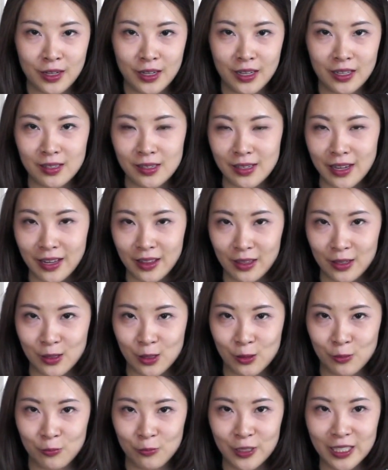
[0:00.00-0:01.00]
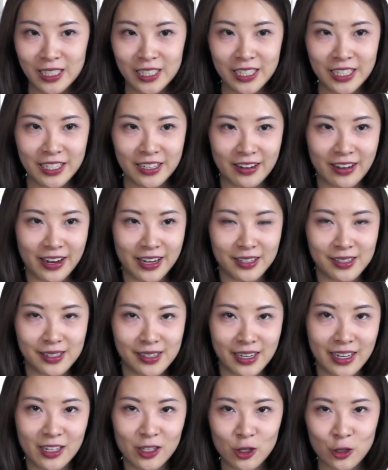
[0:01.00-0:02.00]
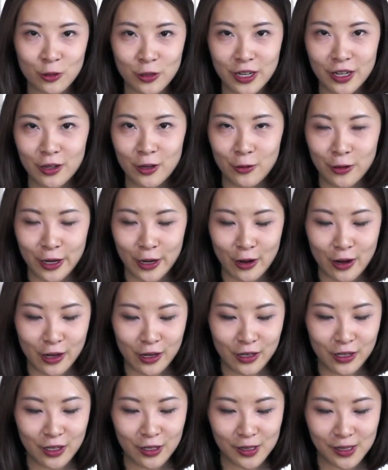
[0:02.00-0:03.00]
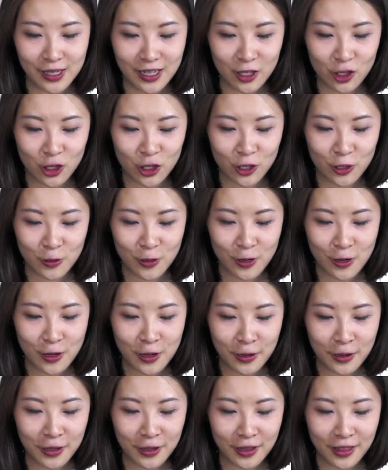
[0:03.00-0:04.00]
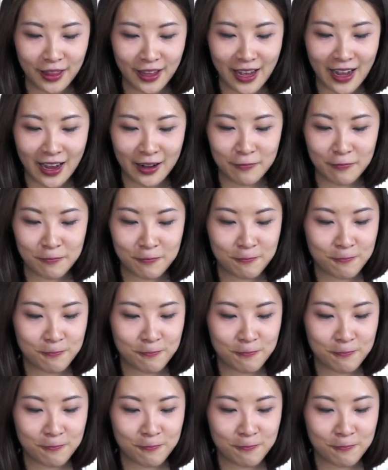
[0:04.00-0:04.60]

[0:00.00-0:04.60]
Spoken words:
It's like this really nice intrigue going on in this dish that,